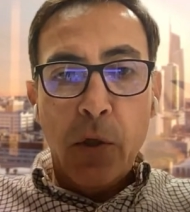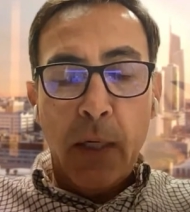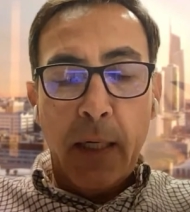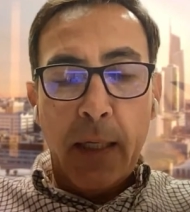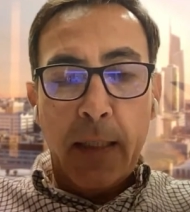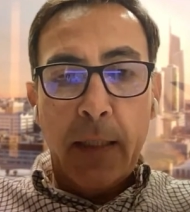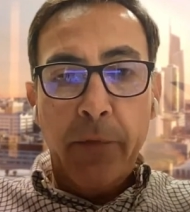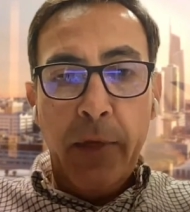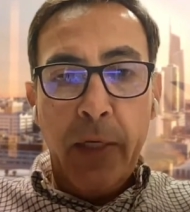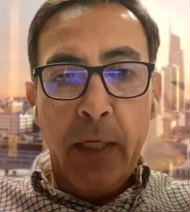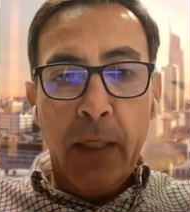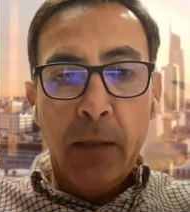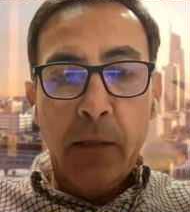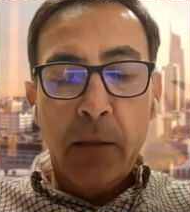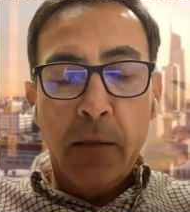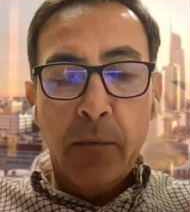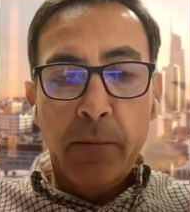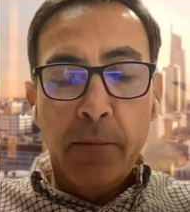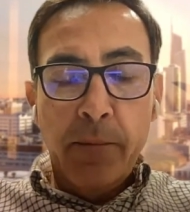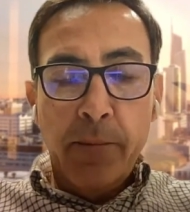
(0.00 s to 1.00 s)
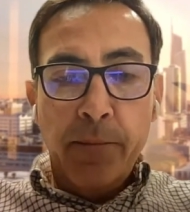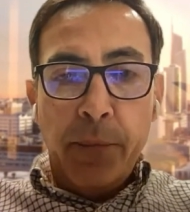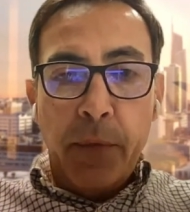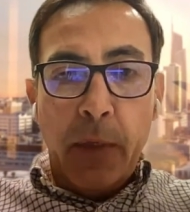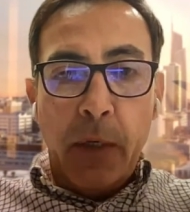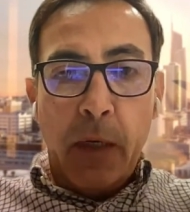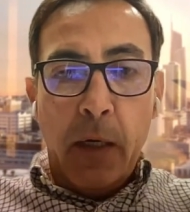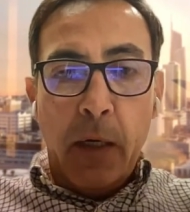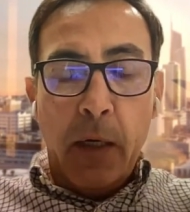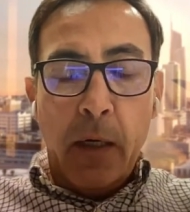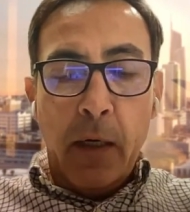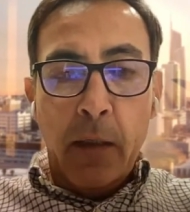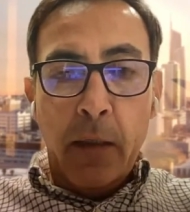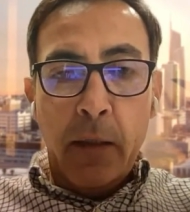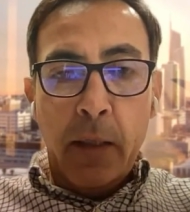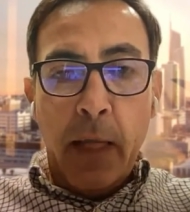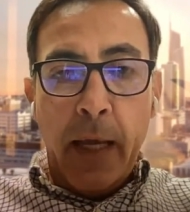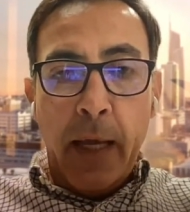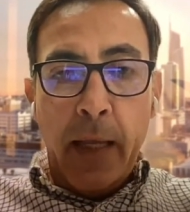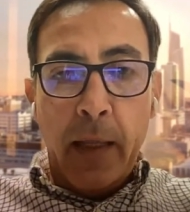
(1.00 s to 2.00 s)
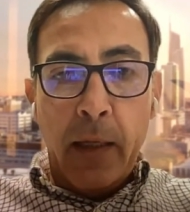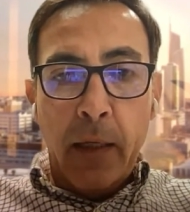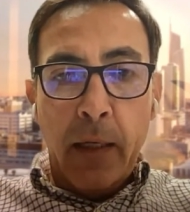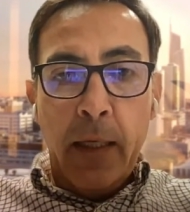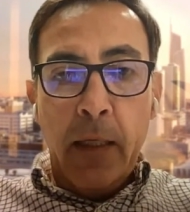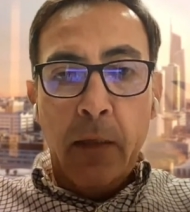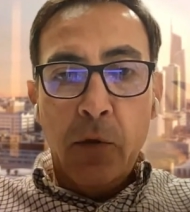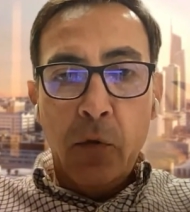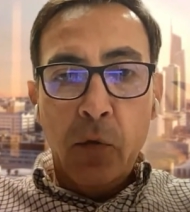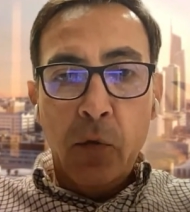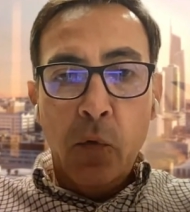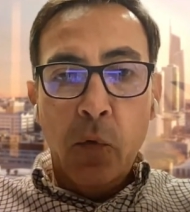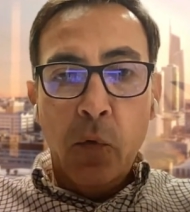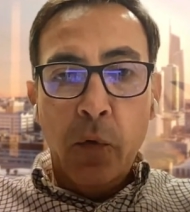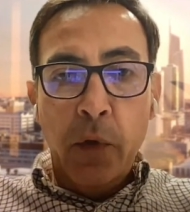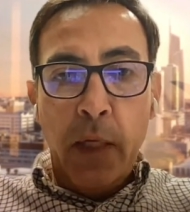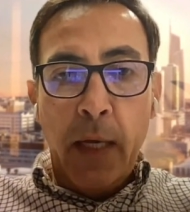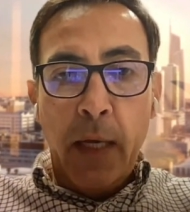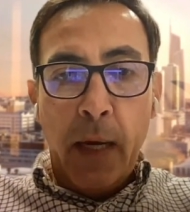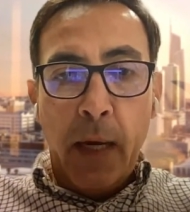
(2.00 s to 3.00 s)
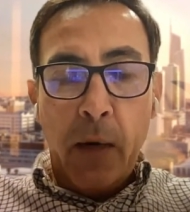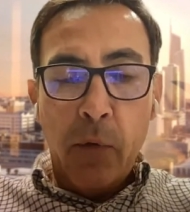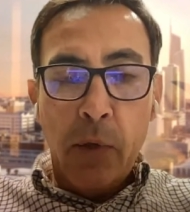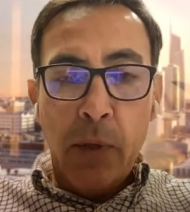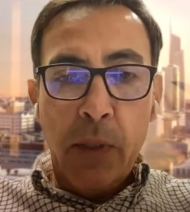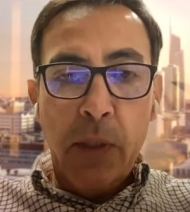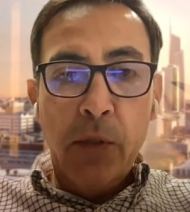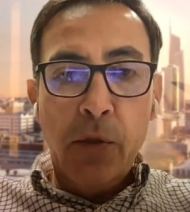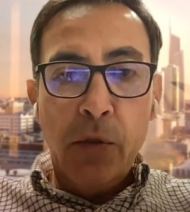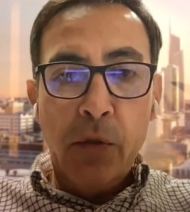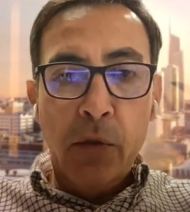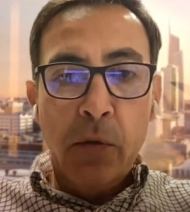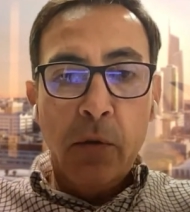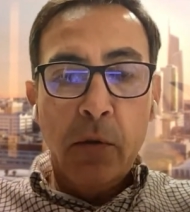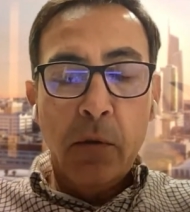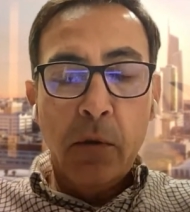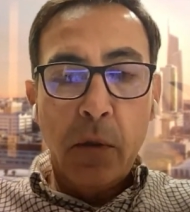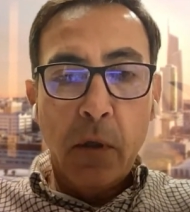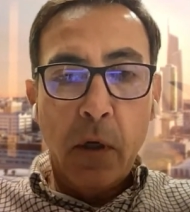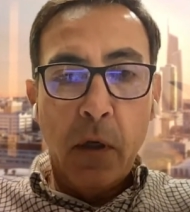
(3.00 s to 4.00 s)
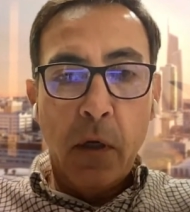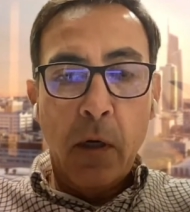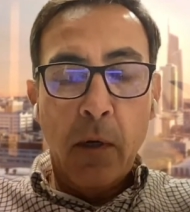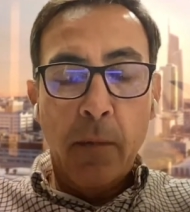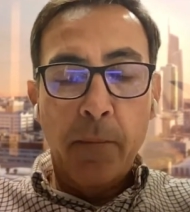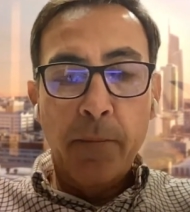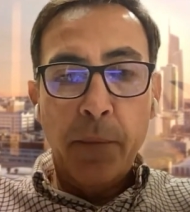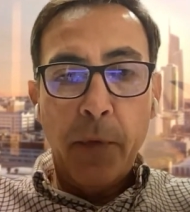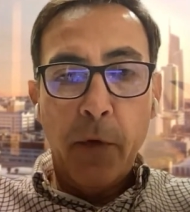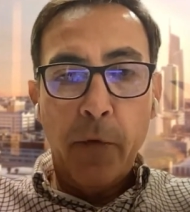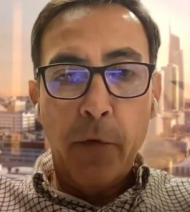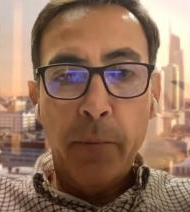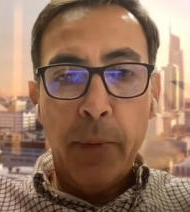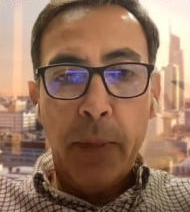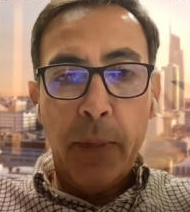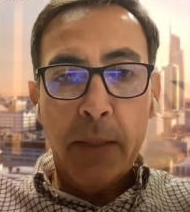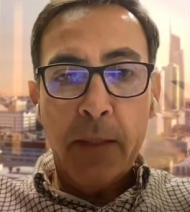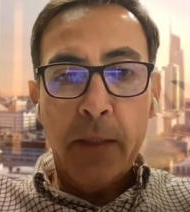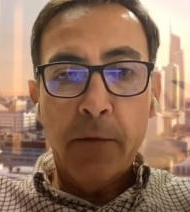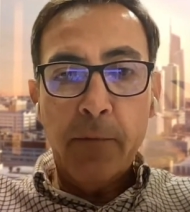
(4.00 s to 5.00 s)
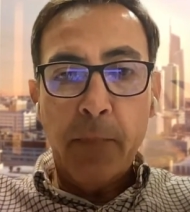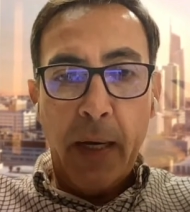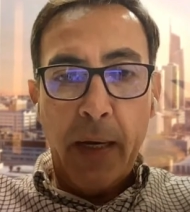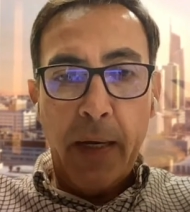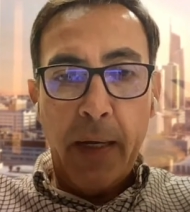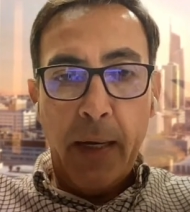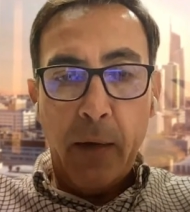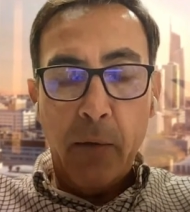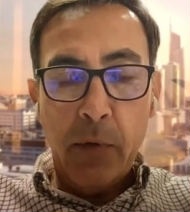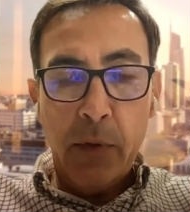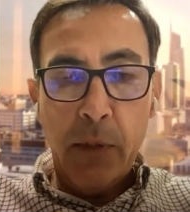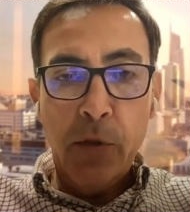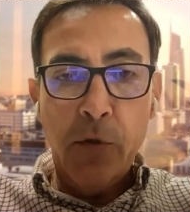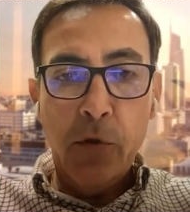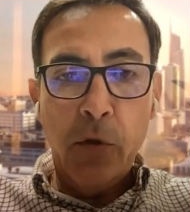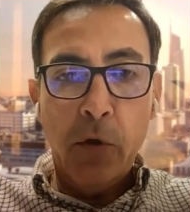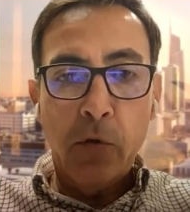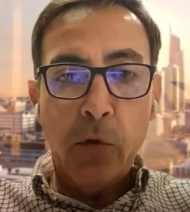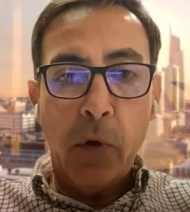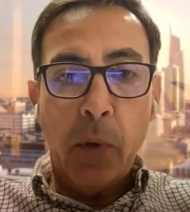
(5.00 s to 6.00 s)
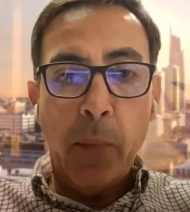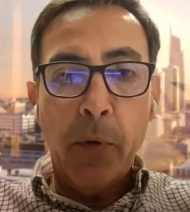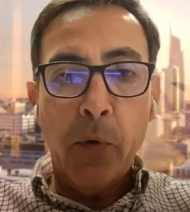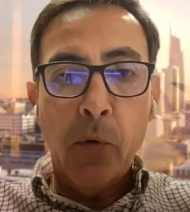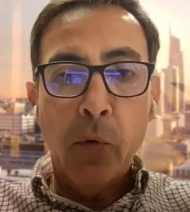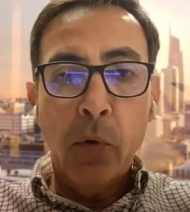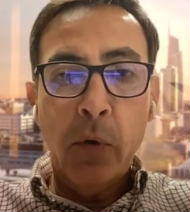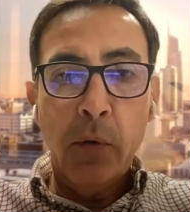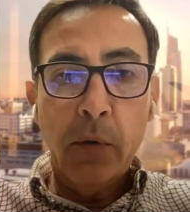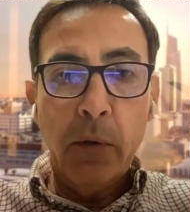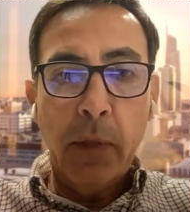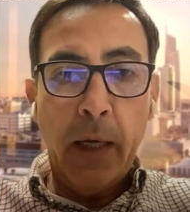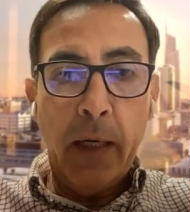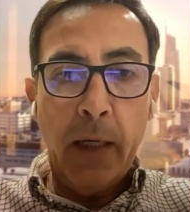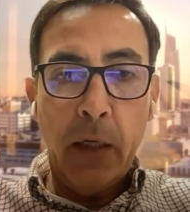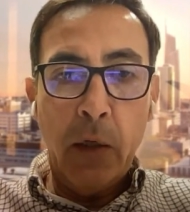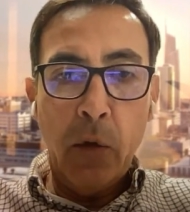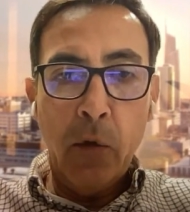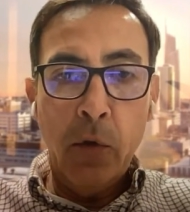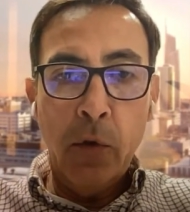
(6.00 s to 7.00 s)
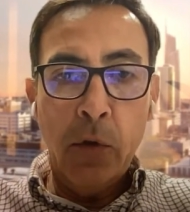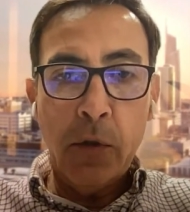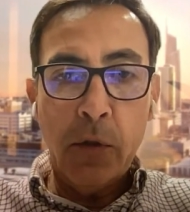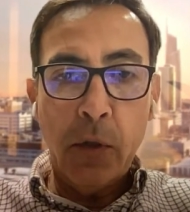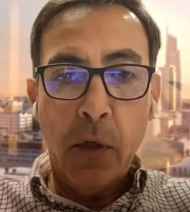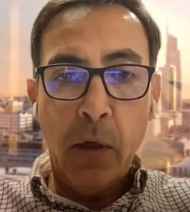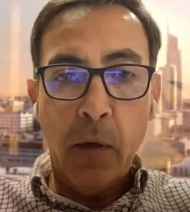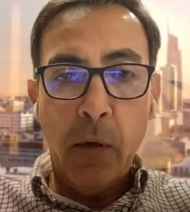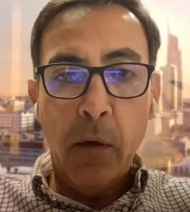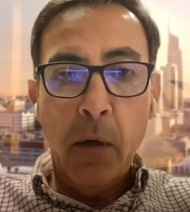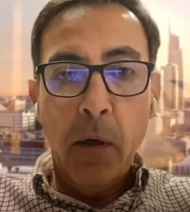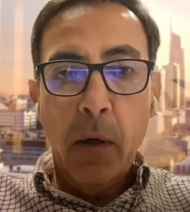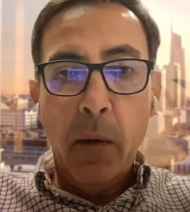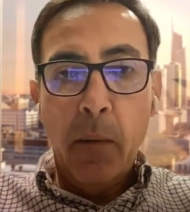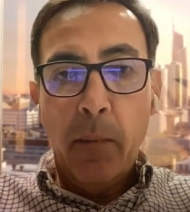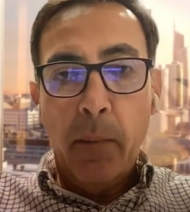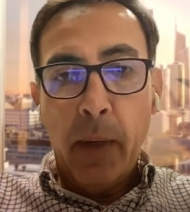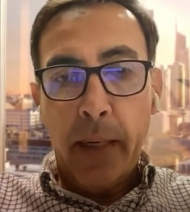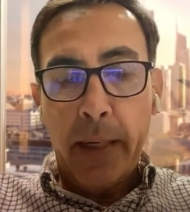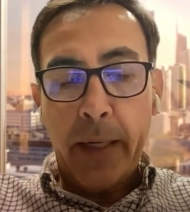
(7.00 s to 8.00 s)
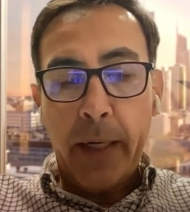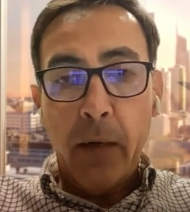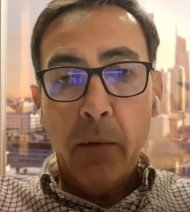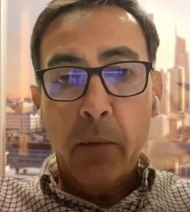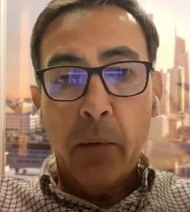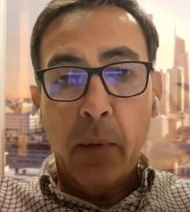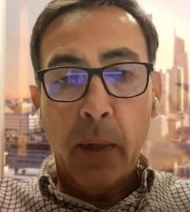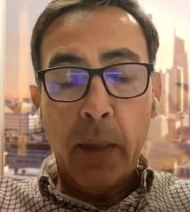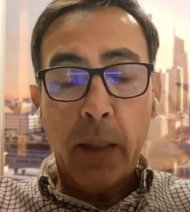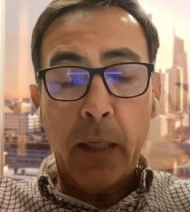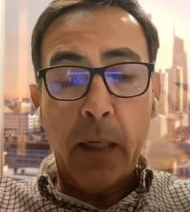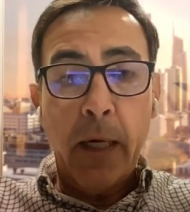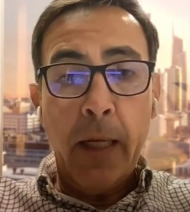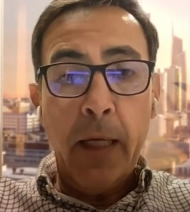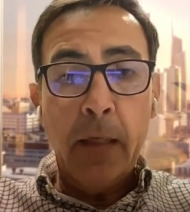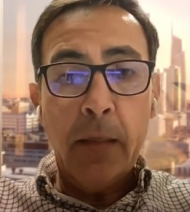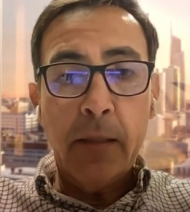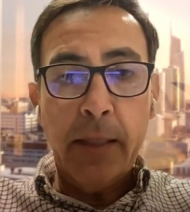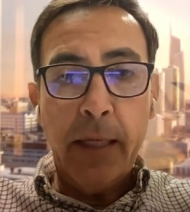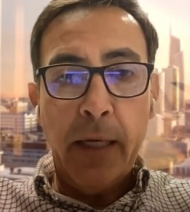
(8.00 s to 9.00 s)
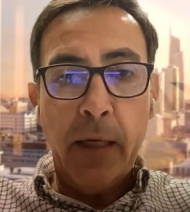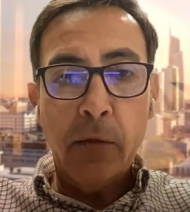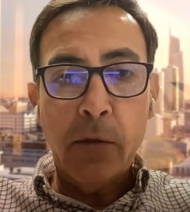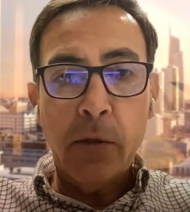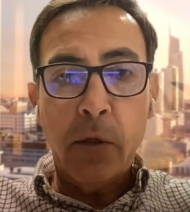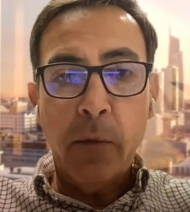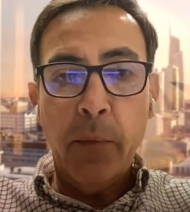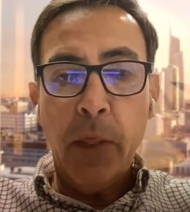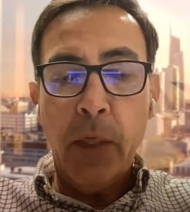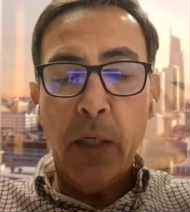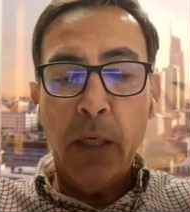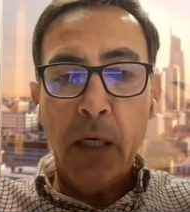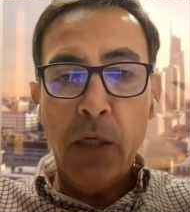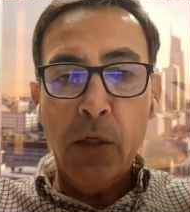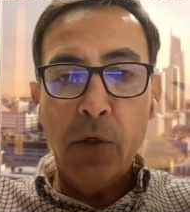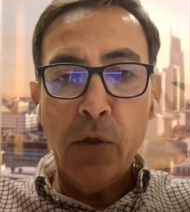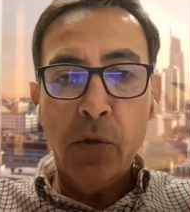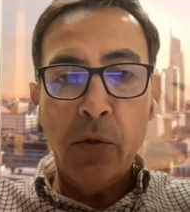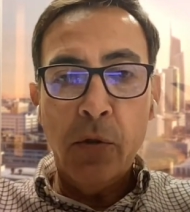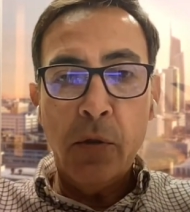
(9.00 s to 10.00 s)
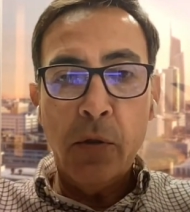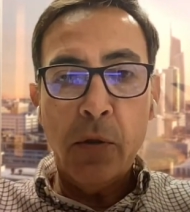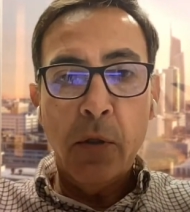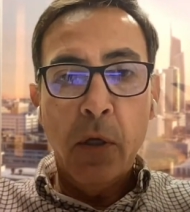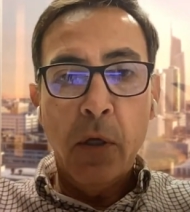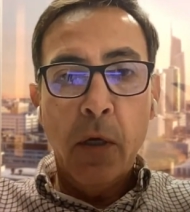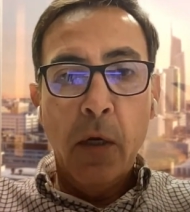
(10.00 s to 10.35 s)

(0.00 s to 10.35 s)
activities that lead to the acquisition of a business by an acquisition entrepreneur. That includes marketing, sales, communications,